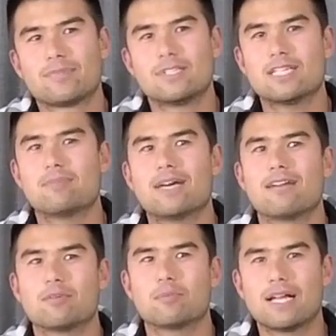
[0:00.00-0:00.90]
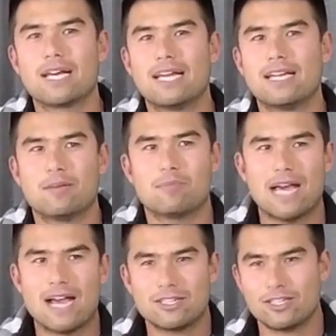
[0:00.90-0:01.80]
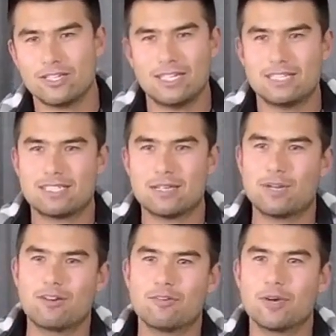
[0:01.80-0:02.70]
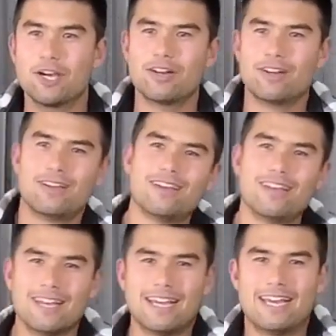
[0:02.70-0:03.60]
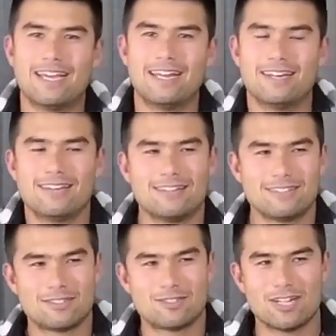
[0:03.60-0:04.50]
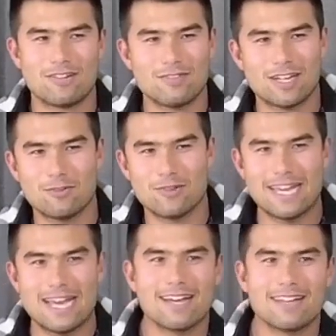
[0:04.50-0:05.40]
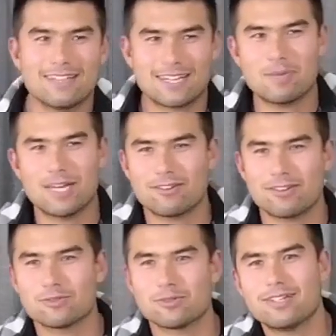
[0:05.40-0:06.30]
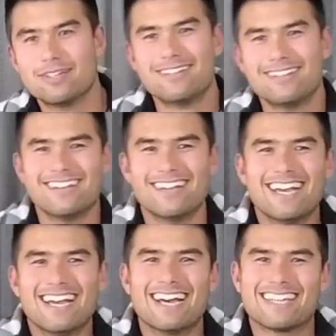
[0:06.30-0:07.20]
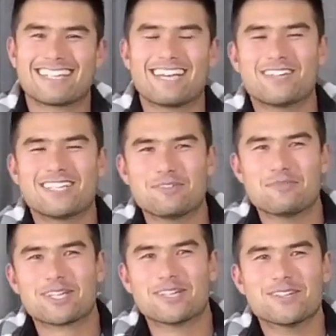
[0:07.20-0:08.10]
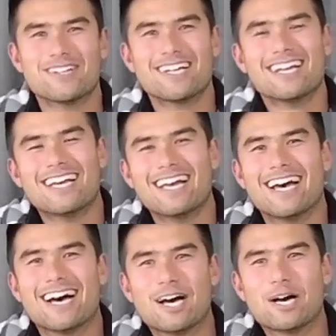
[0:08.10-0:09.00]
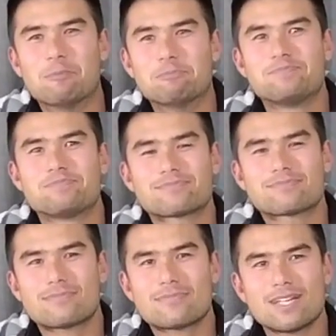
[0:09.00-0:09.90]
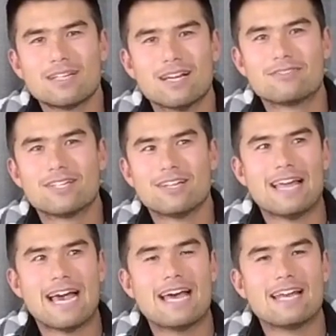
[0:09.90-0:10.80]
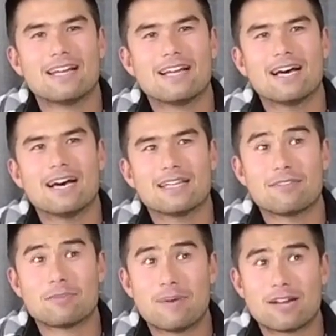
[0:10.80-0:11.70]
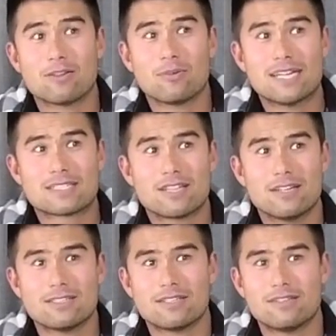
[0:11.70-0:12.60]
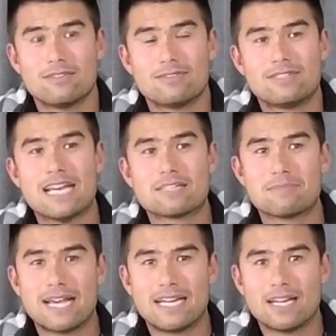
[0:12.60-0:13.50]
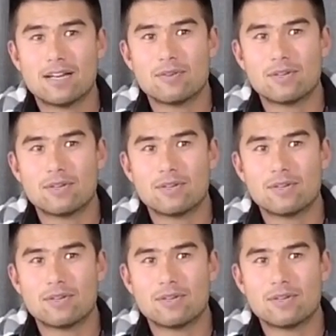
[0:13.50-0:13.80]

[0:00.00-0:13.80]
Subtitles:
jump out of a plane and parachute into somewhere remote and try and find a way out like Bear Grylls would. I think that'd be super cool. Love to do that. Love to paddle the west coast of Tasmania.